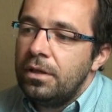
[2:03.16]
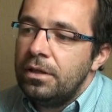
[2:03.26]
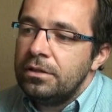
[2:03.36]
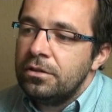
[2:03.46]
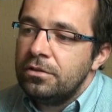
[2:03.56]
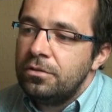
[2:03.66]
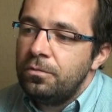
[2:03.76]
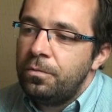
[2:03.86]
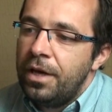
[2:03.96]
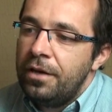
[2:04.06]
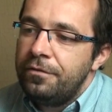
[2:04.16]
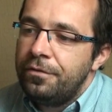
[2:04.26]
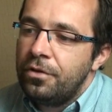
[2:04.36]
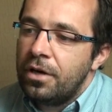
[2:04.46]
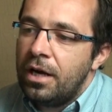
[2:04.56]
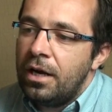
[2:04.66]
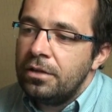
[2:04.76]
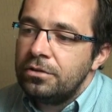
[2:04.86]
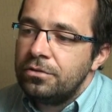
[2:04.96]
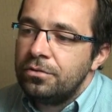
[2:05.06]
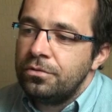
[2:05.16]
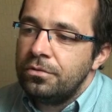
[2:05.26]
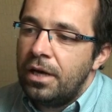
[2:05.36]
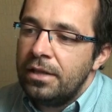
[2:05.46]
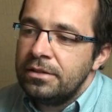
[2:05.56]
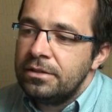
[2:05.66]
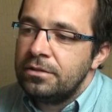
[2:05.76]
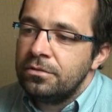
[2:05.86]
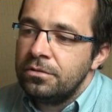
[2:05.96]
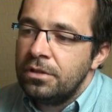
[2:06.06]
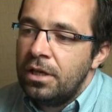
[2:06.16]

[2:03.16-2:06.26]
a way for us to understand